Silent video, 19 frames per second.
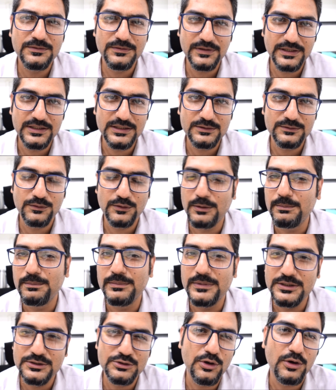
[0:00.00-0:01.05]
fees
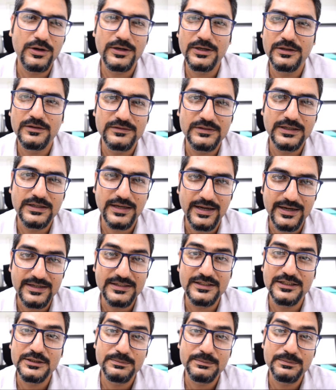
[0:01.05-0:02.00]
from majority of the clients,